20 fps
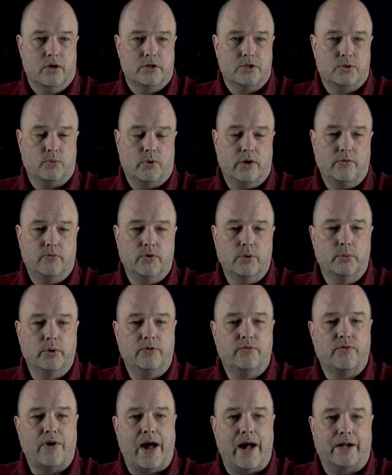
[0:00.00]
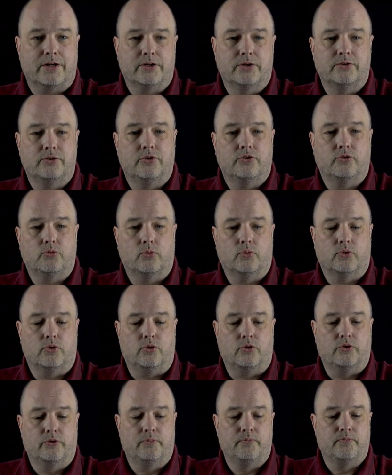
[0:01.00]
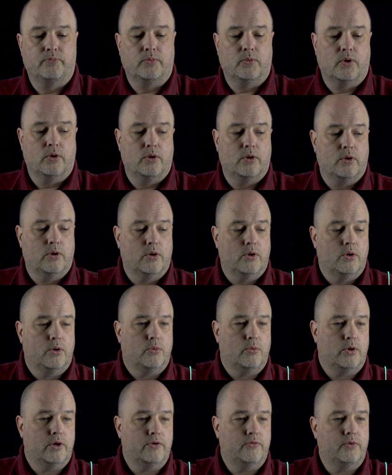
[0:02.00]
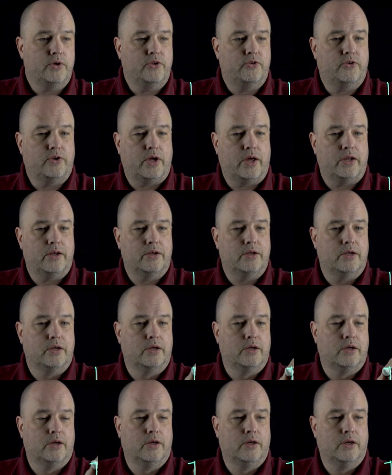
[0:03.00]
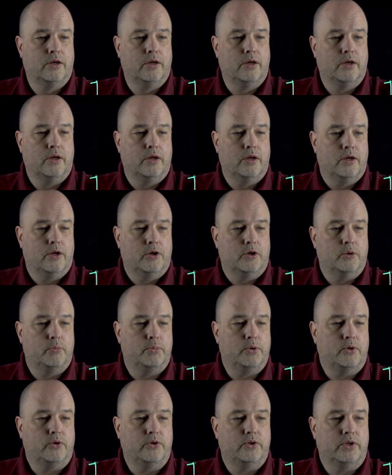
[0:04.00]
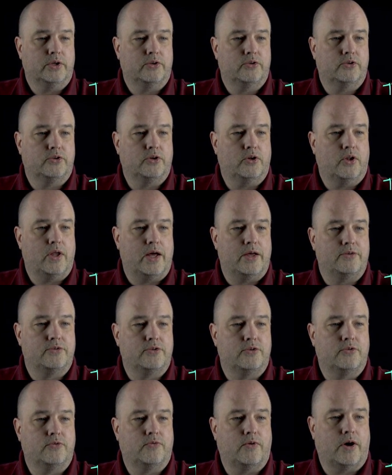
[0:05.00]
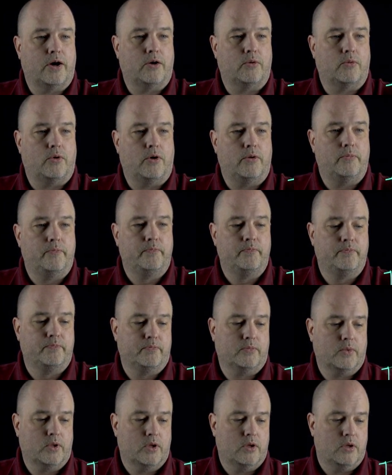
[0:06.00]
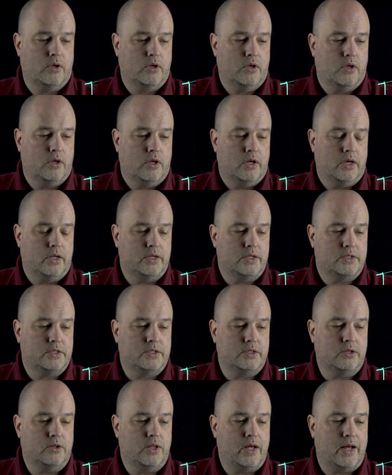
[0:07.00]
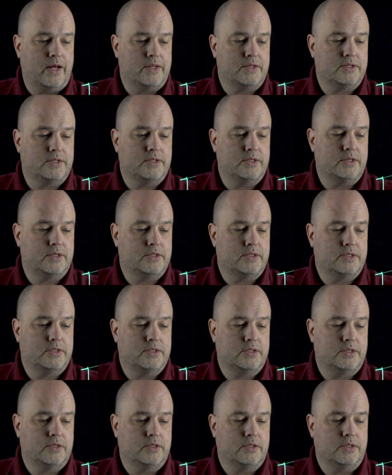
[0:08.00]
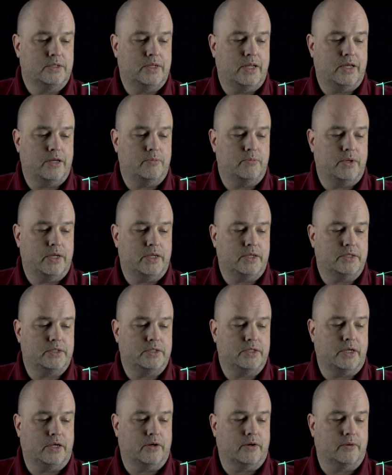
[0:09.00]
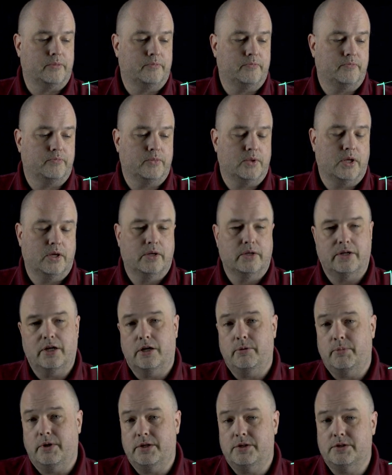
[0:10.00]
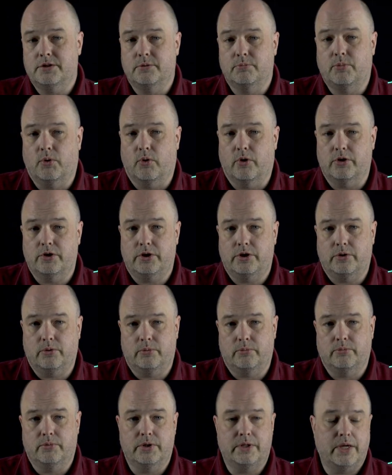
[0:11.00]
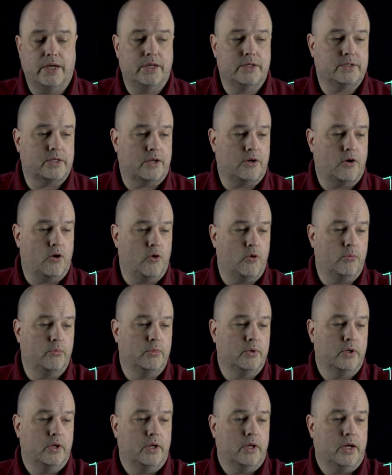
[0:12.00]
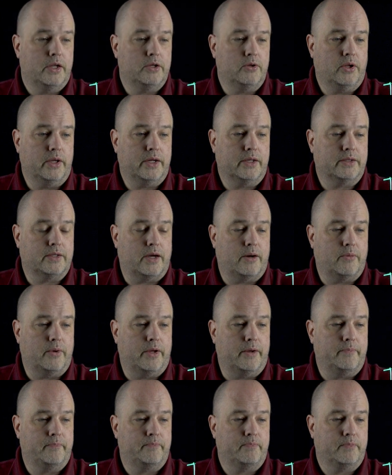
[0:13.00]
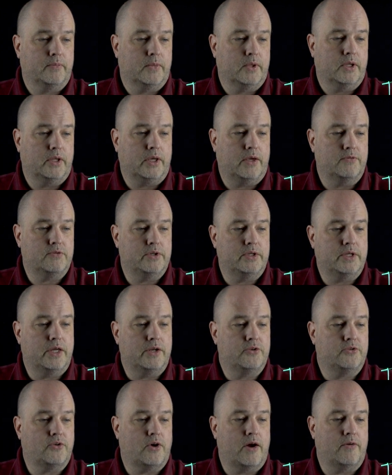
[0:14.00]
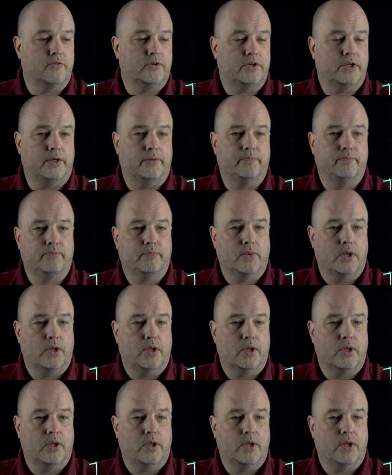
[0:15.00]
So what if we refactored this world? What if we said, your building still has this firewall, and it still has this database here. Database is important to you. The data is at home, and you like it that way. It gives you data sovereignty.